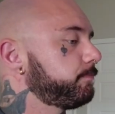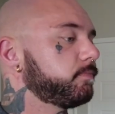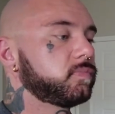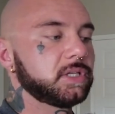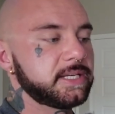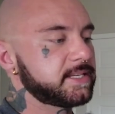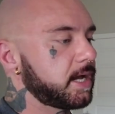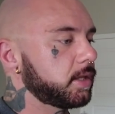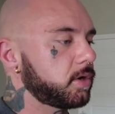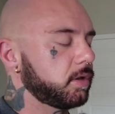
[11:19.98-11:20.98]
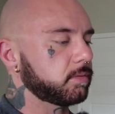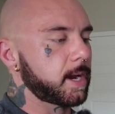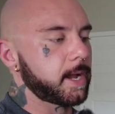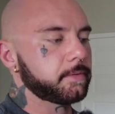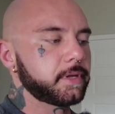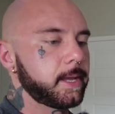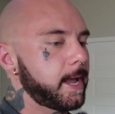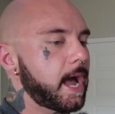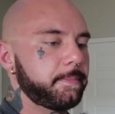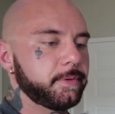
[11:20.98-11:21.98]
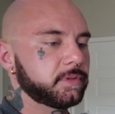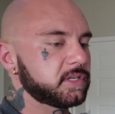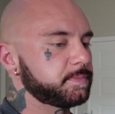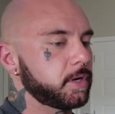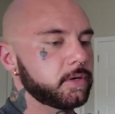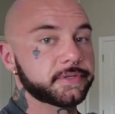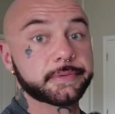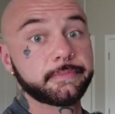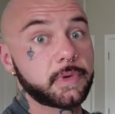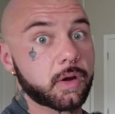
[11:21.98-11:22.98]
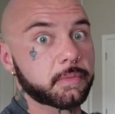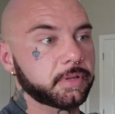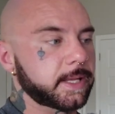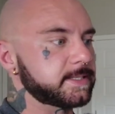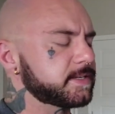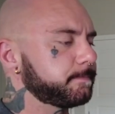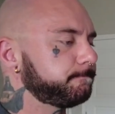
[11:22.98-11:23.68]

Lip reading: Really solid all around. Happy with this pose. No complaints.